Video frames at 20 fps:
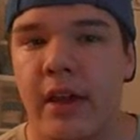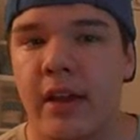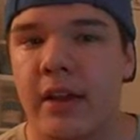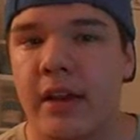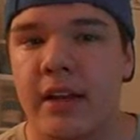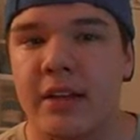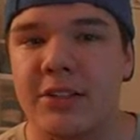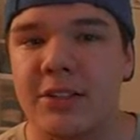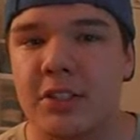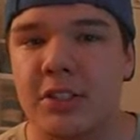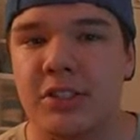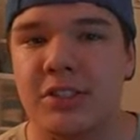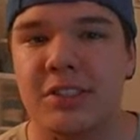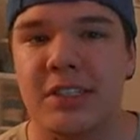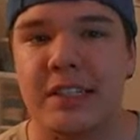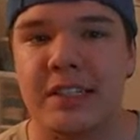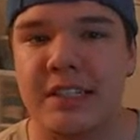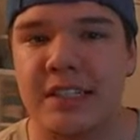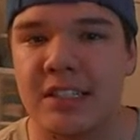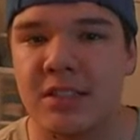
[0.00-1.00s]
and any changes
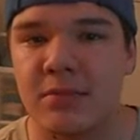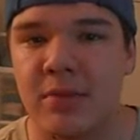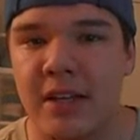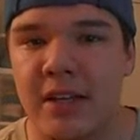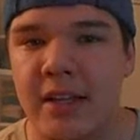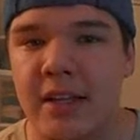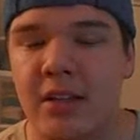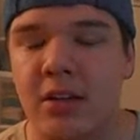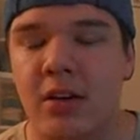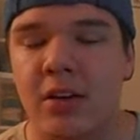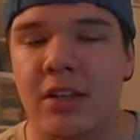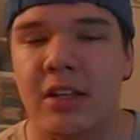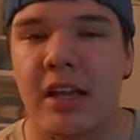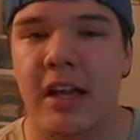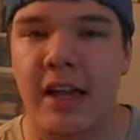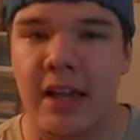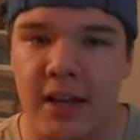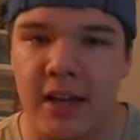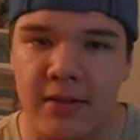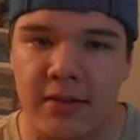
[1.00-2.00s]
that he is making are at the
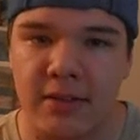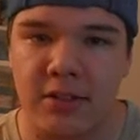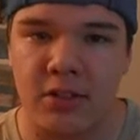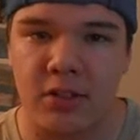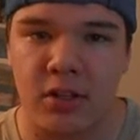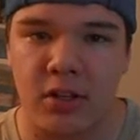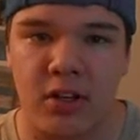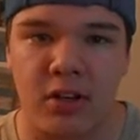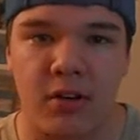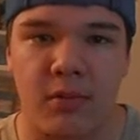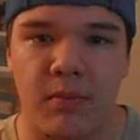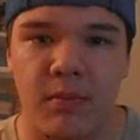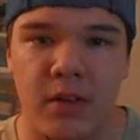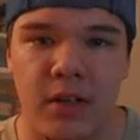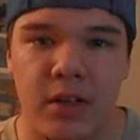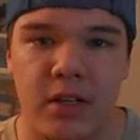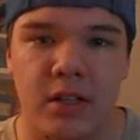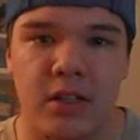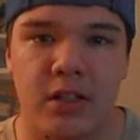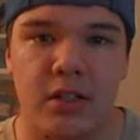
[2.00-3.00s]
end of his term.
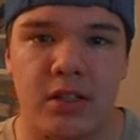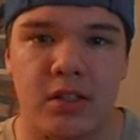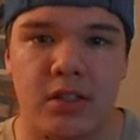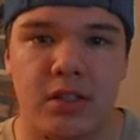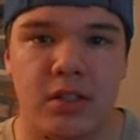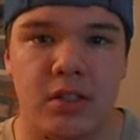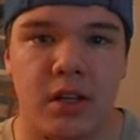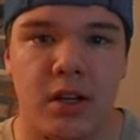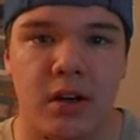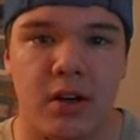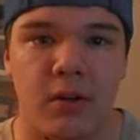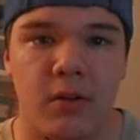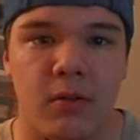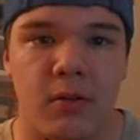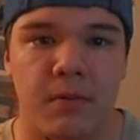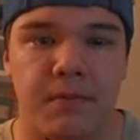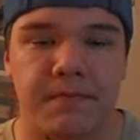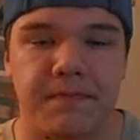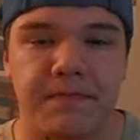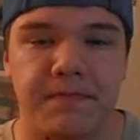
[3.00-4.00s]
So